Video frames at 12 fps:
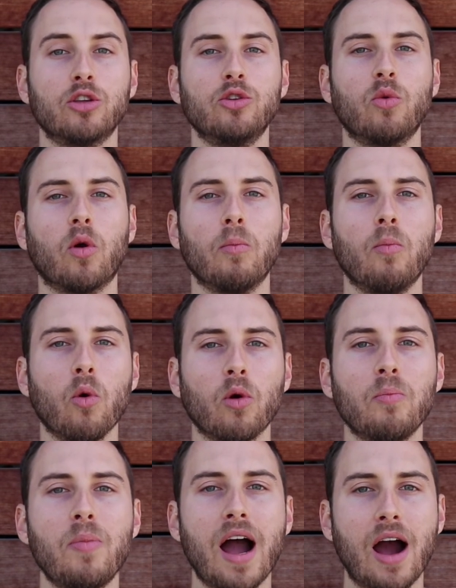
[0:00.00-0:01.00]
You are
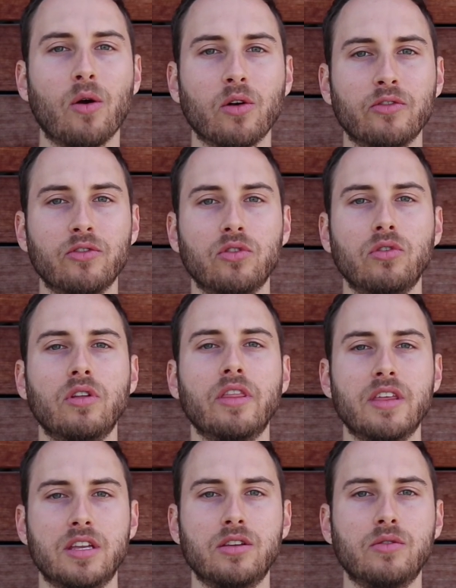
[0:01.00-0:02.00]
more powerful
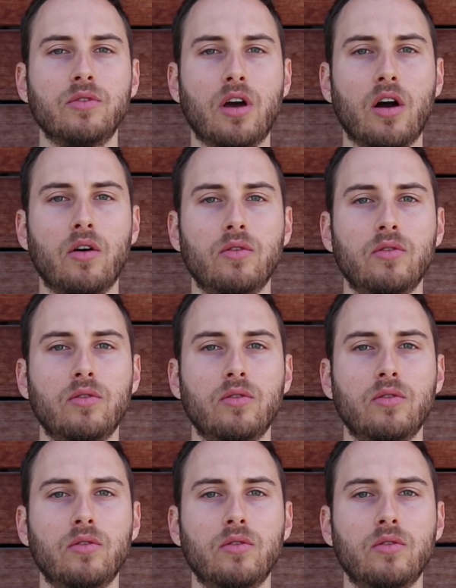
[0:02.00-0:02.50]
than you know.